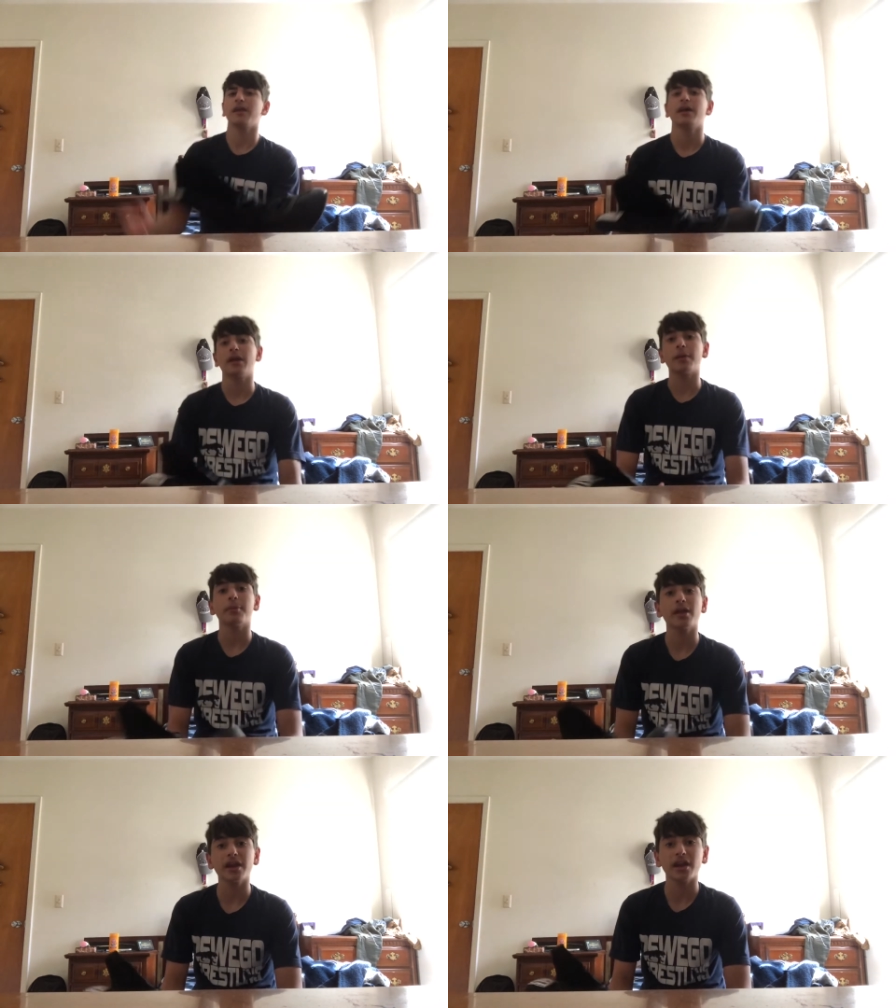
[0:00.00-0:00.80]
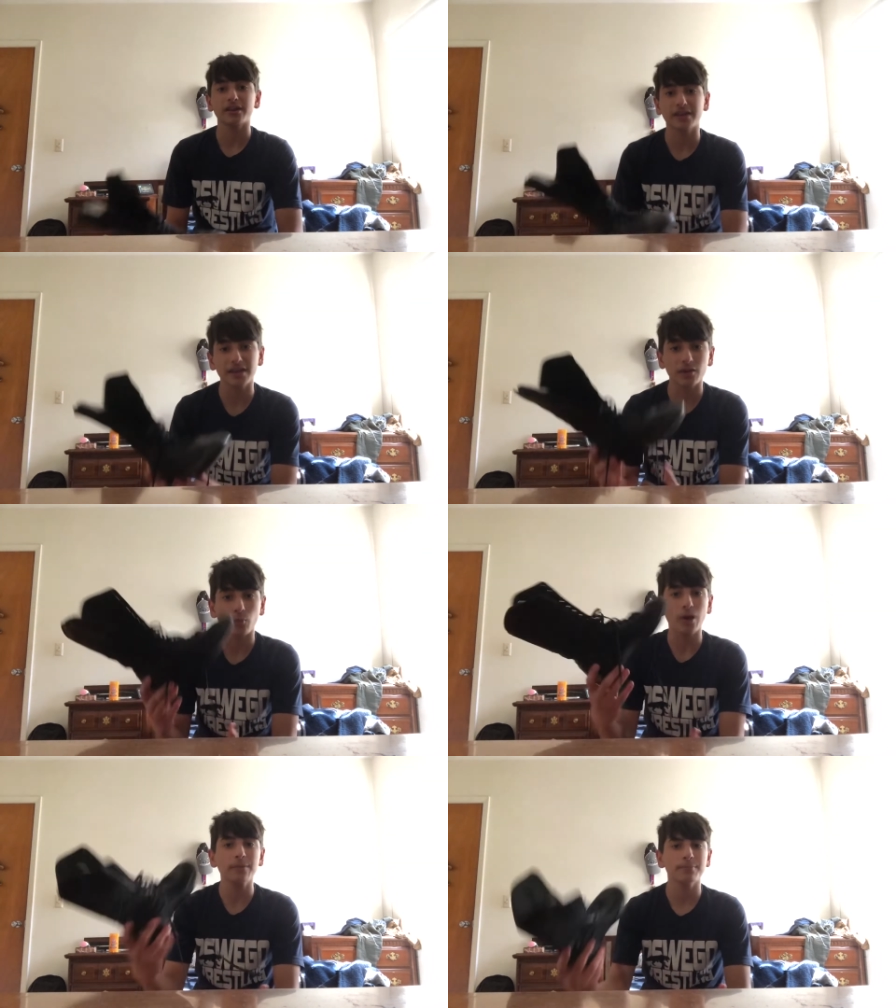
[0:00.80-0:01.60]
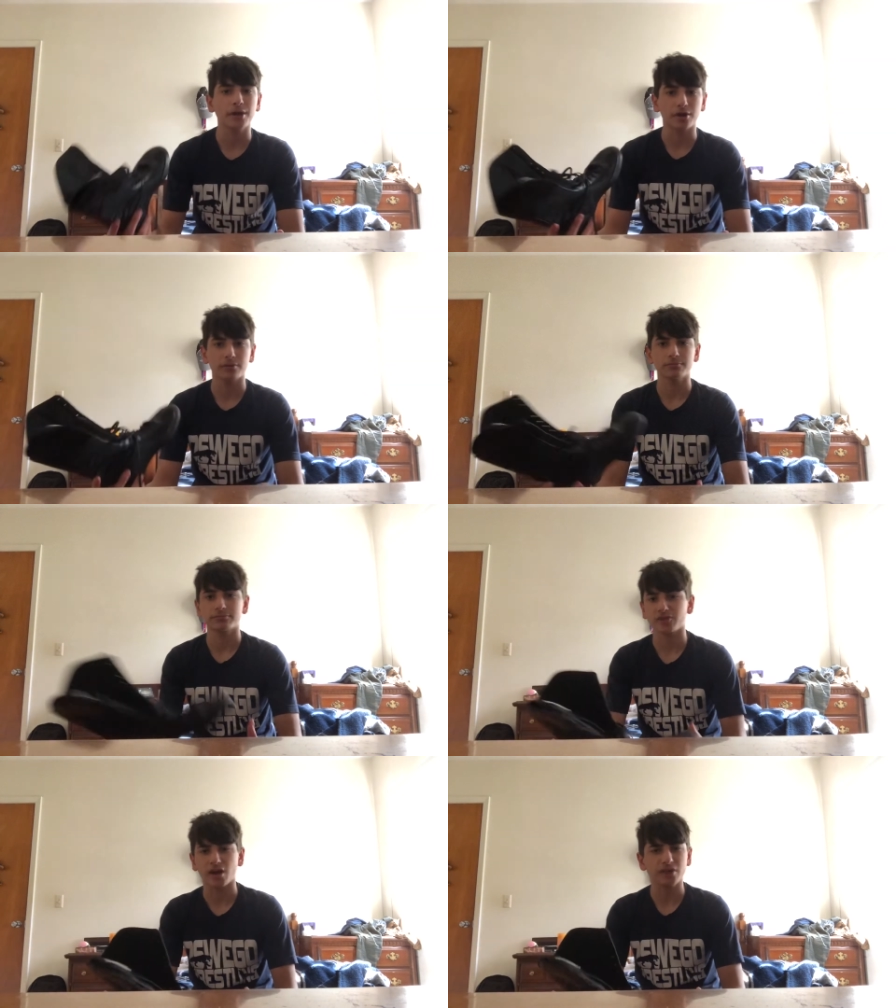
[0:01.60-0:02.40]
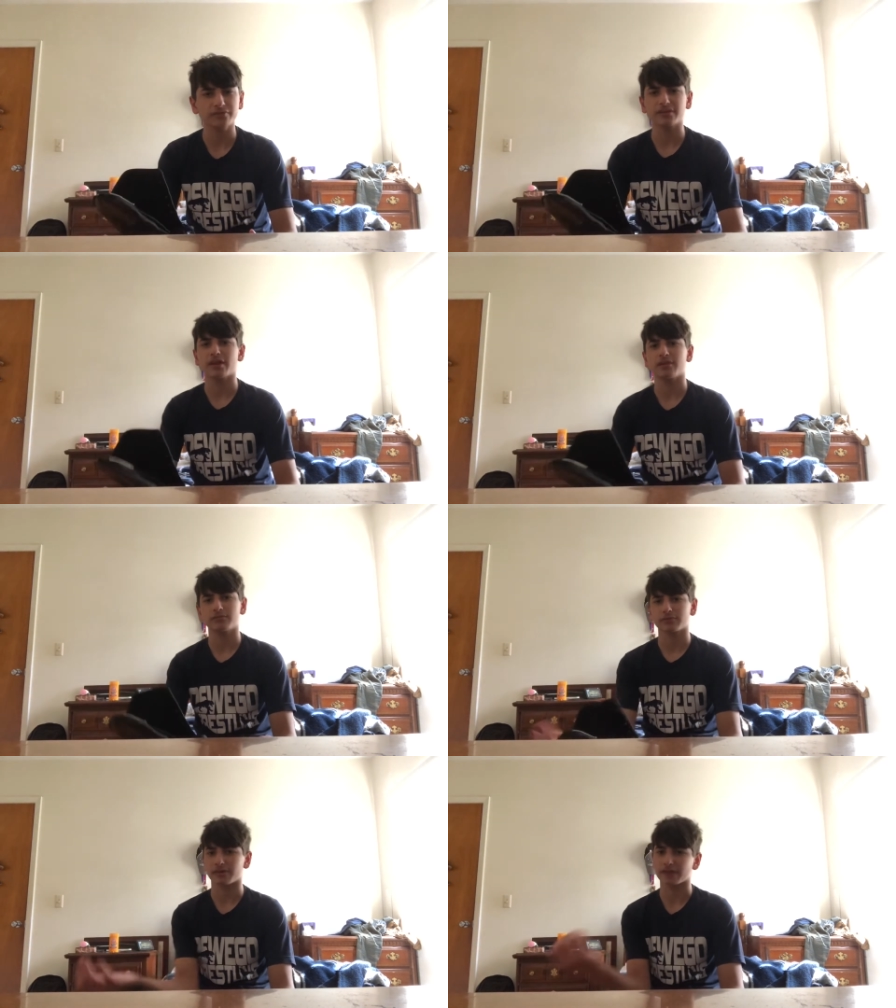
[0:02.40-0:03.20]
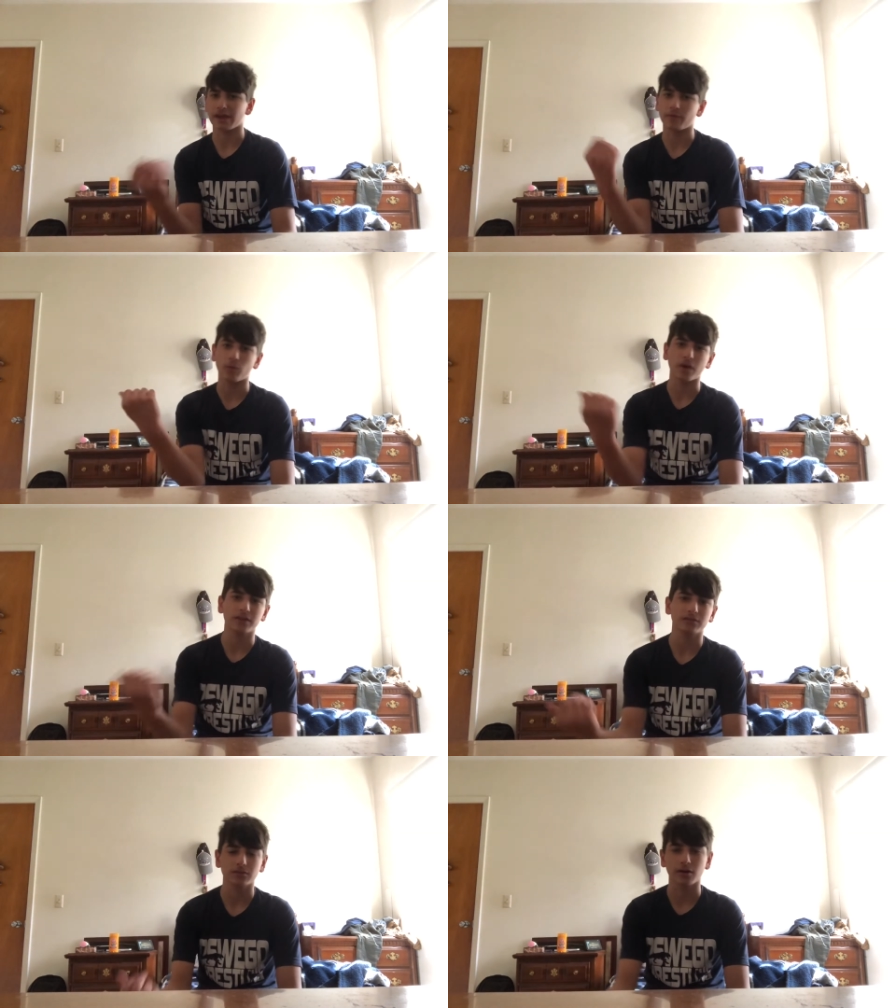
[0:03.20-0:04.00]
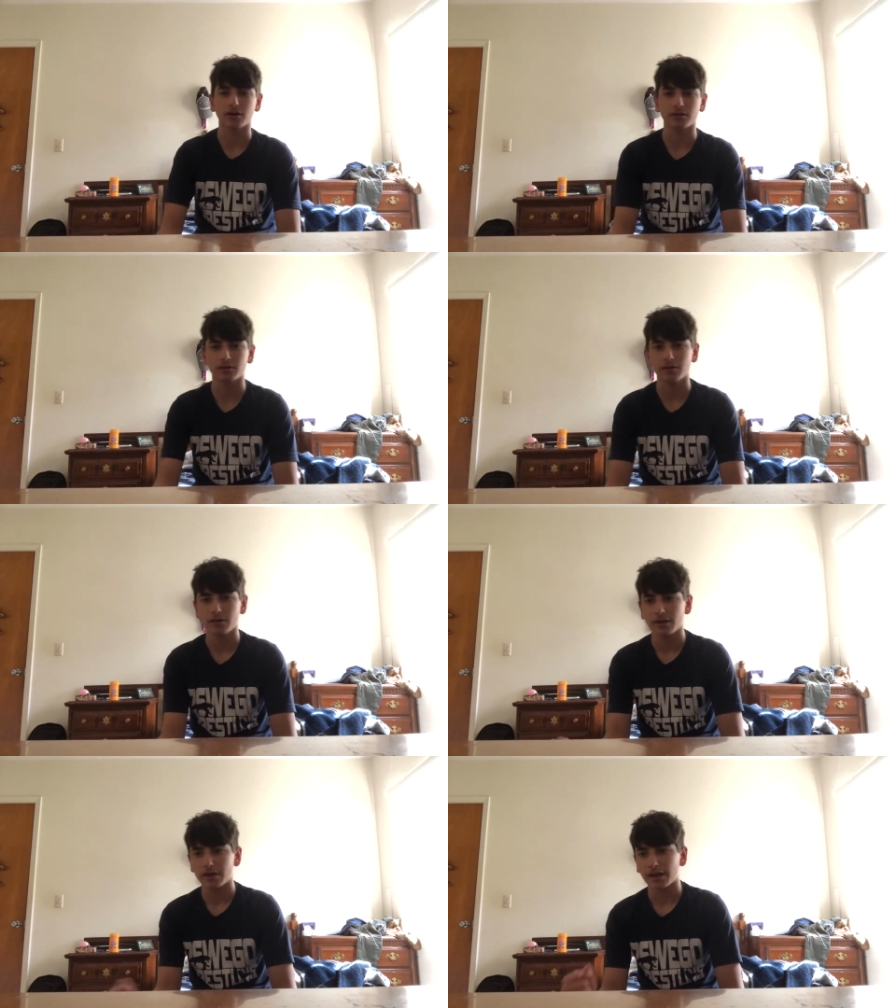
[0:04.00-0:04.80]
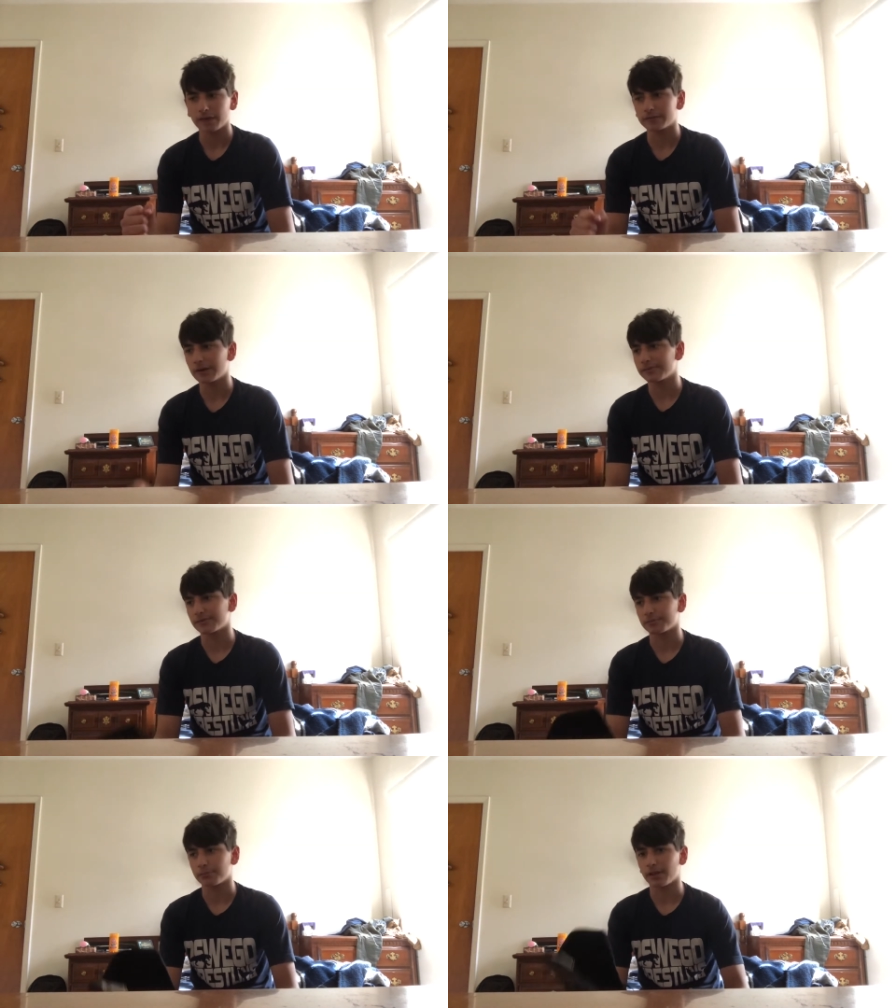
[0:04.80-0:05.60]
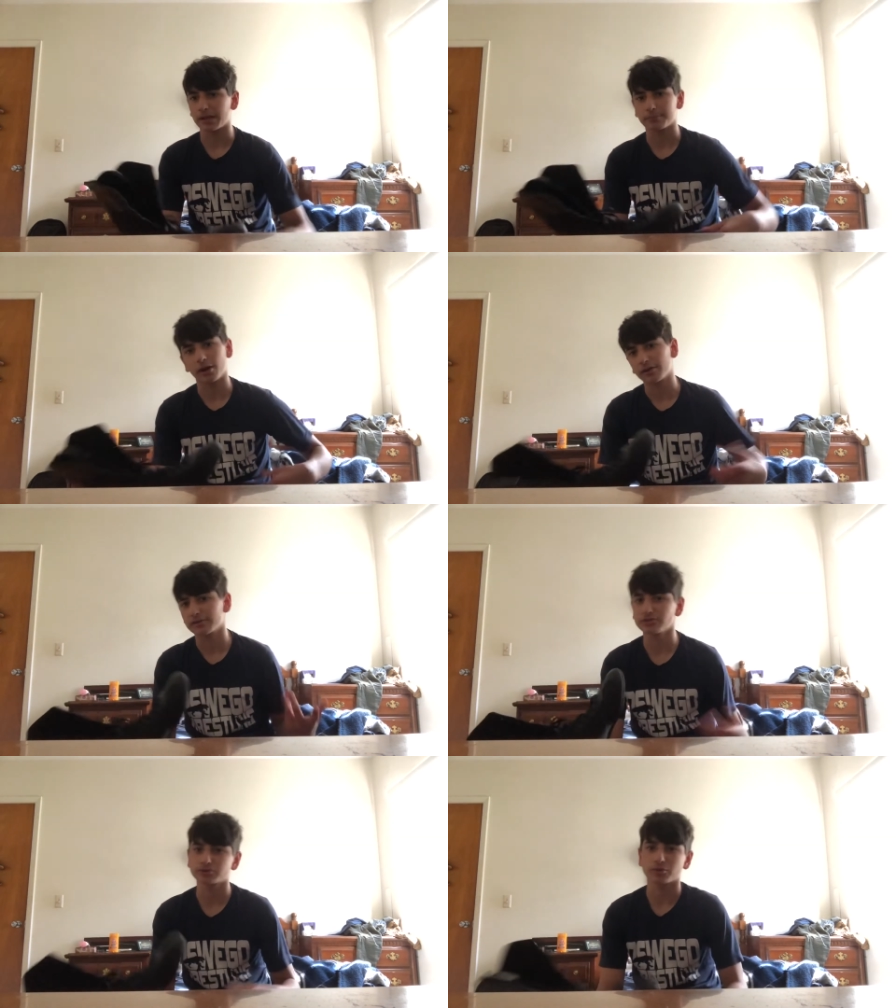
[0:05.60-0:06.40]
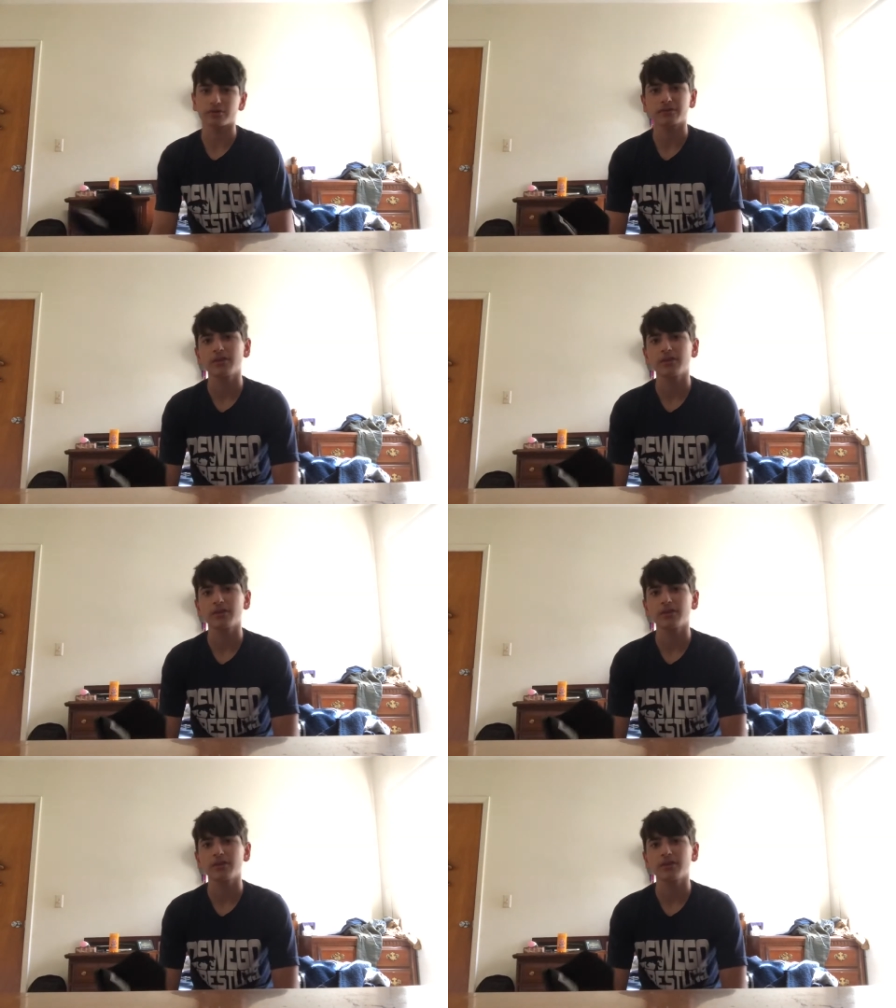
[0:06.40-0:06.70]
And I'm planning on getting a white pair to offset, because I have white hand wraps and black boxing shorts.